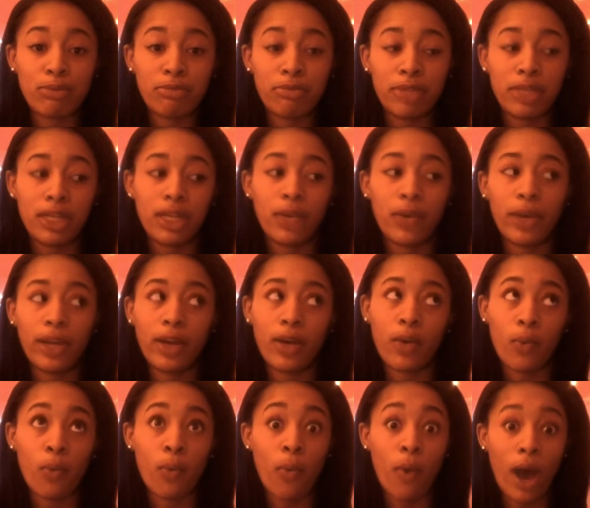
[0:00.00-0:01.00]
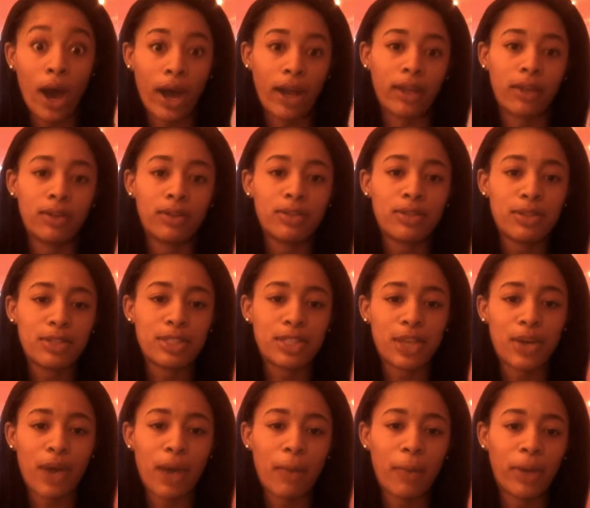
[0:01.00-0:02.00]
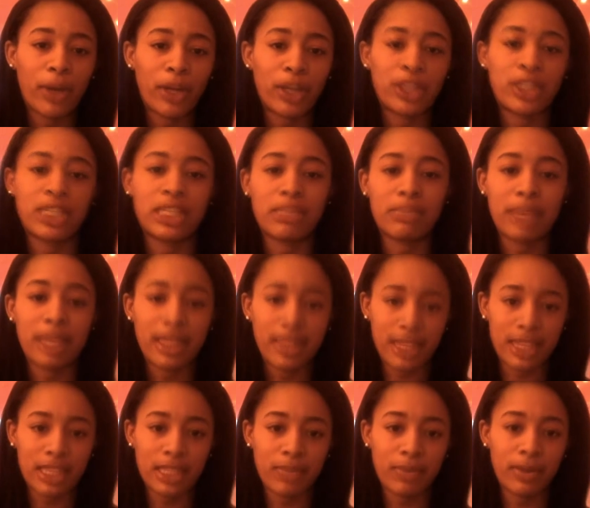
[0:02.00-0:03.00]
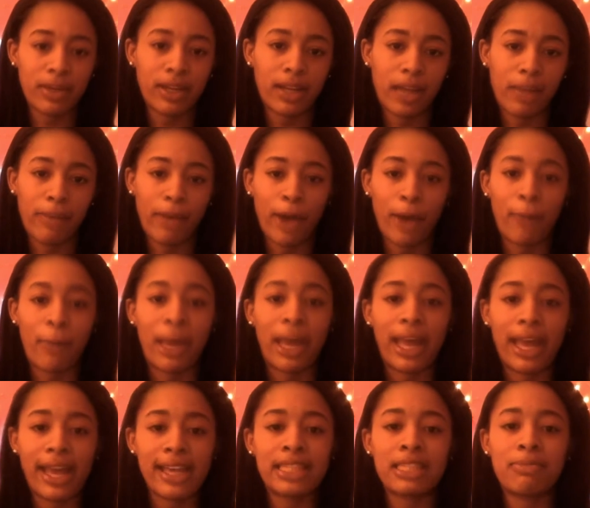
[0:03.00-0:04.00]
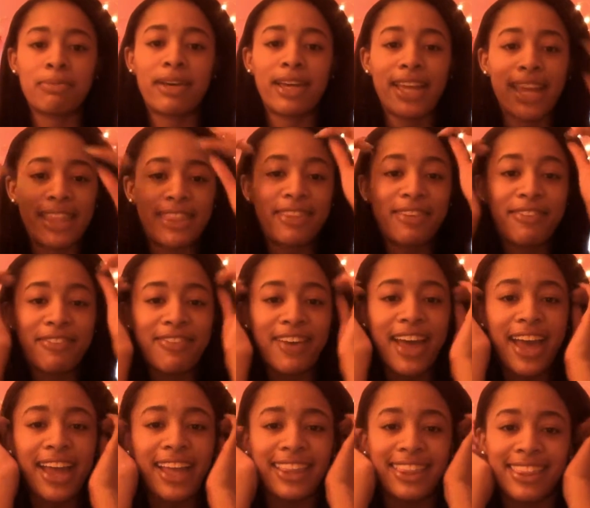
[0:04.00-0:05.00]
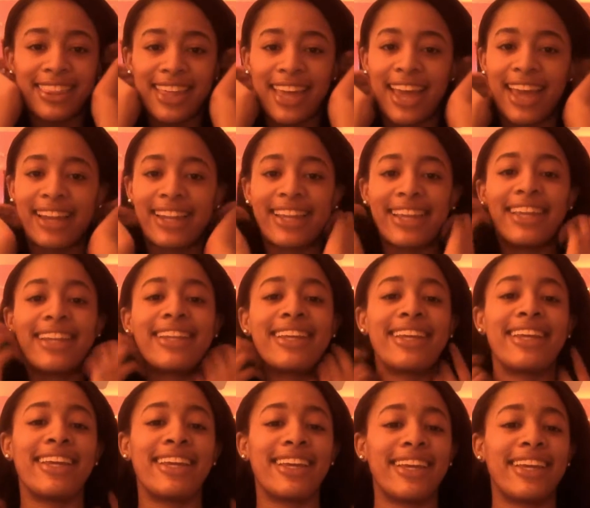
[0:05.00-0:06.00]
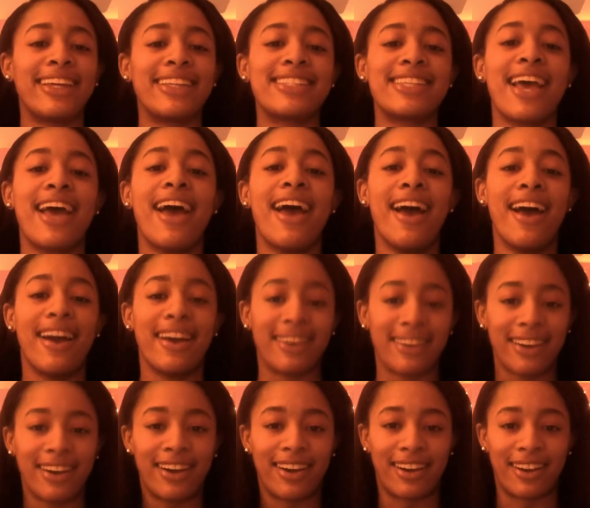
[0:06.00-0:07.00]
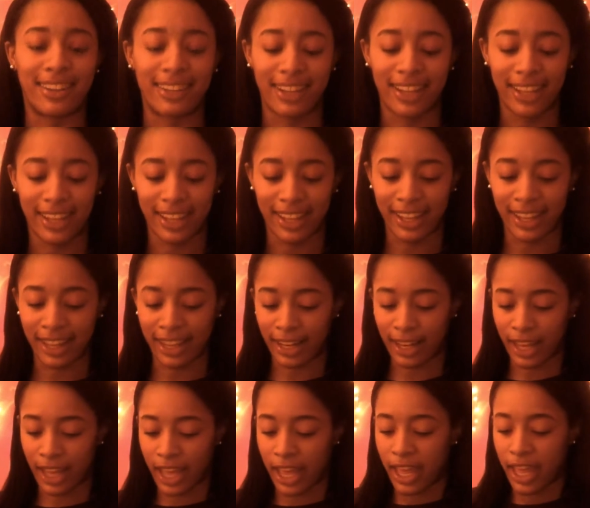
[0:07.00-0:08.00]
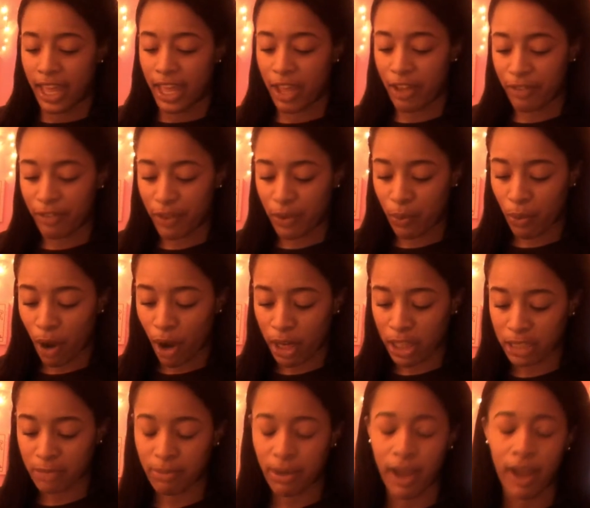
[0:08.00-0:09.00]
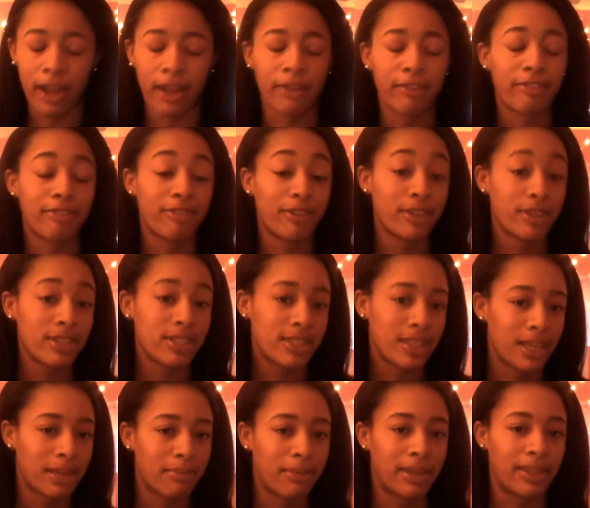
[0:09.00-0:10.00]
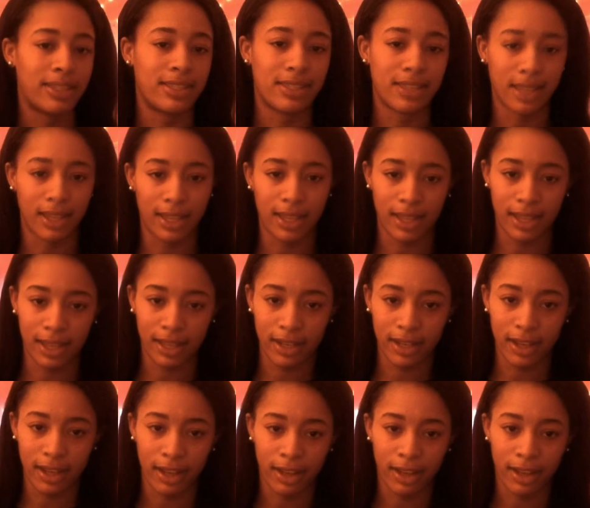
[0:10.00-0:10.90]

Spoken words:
video in a while, so I'm going to just make this one about my eczema and the fact that it is gone. And if you watch my first and my second